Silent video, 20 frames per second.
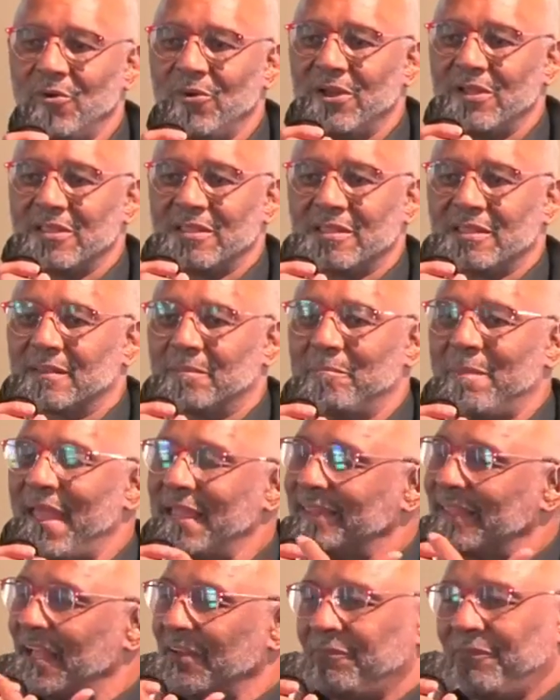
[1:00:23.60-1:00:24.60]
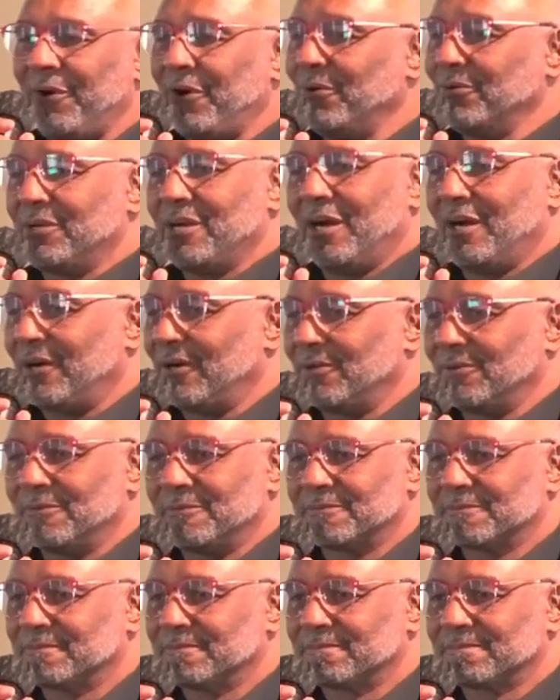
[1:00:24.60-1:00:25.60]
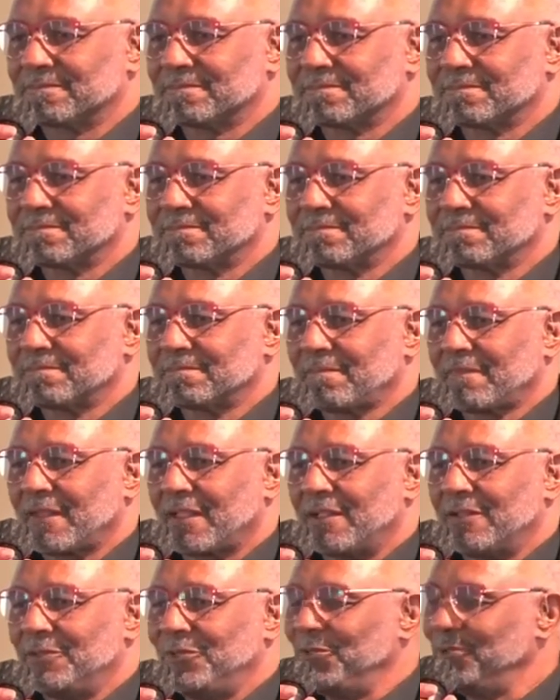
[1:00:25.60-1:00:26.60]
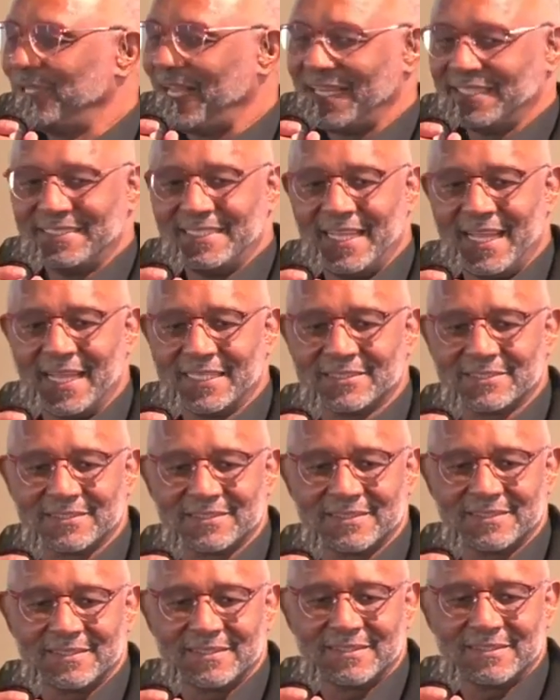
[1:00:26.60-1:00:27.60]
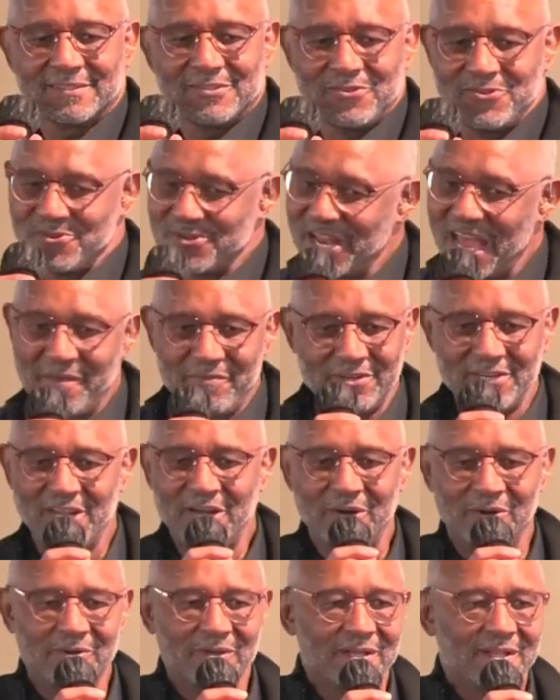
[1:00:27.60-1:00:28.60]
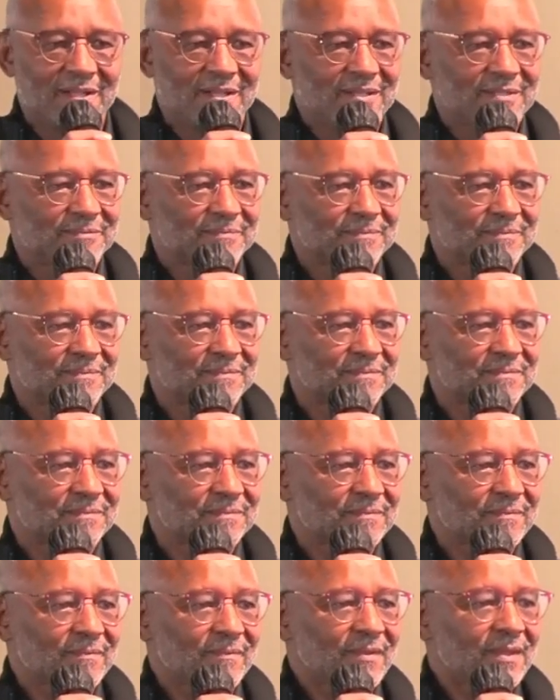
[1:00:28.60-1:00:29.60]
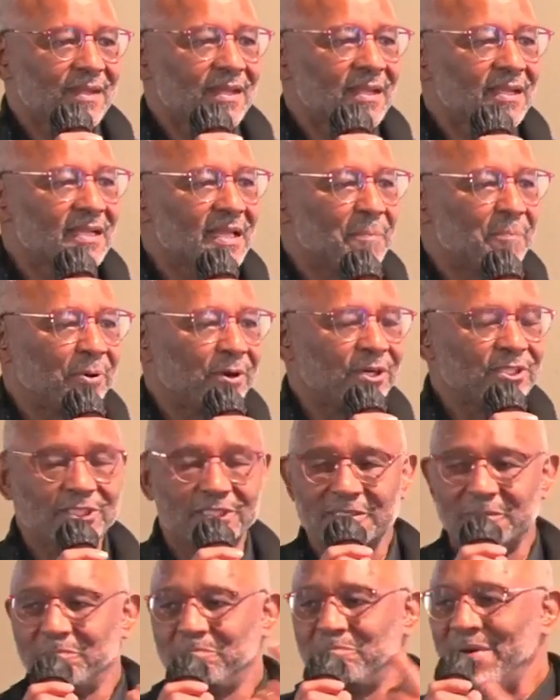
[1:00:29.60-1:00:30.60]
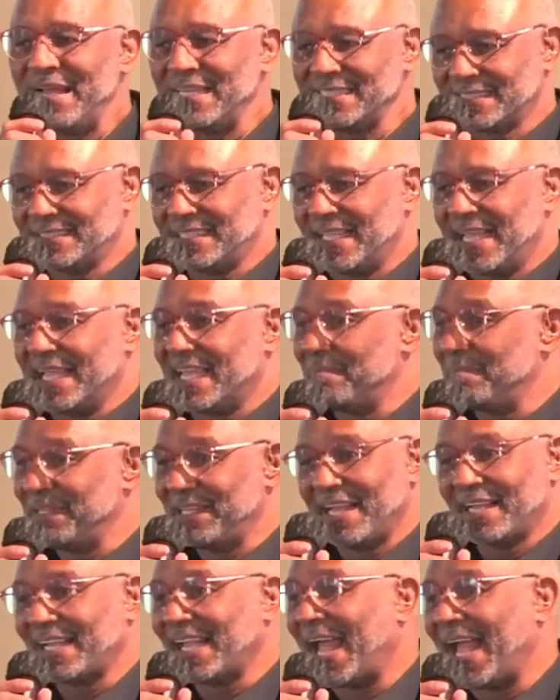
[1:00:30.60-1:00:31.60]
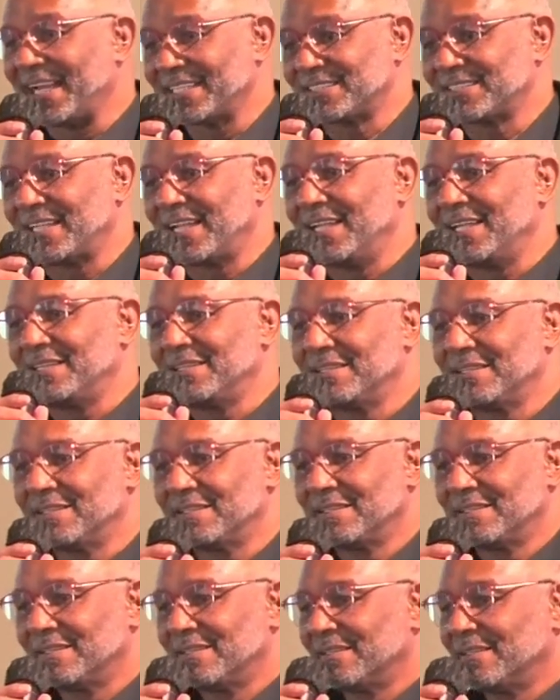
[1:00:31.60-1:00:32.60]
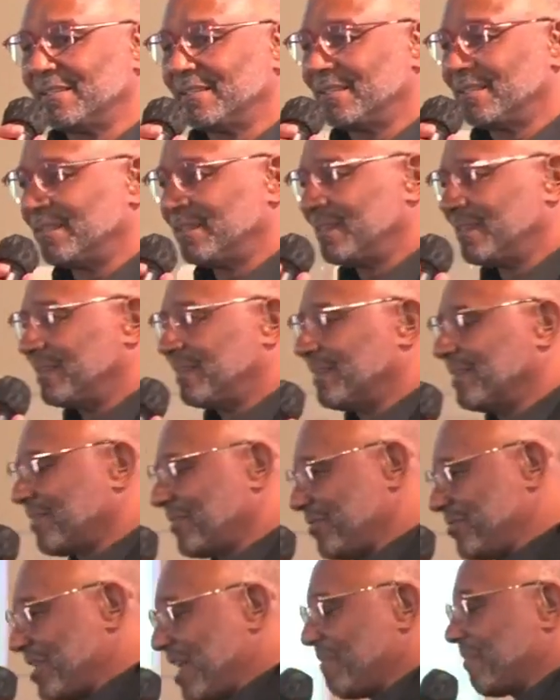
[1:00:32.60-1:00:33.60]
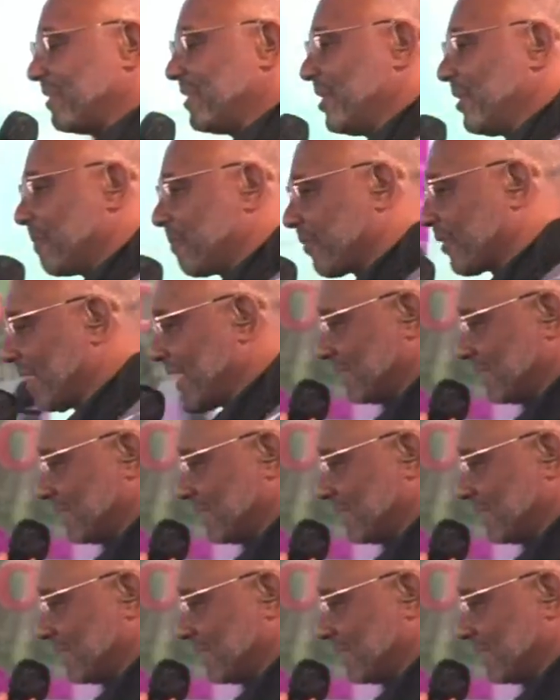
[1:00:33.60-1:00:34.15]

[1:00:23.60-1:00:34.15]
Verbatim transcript: Make that phone call. Do that text. You never know. A person's best day could be their last day. You never know, praise God.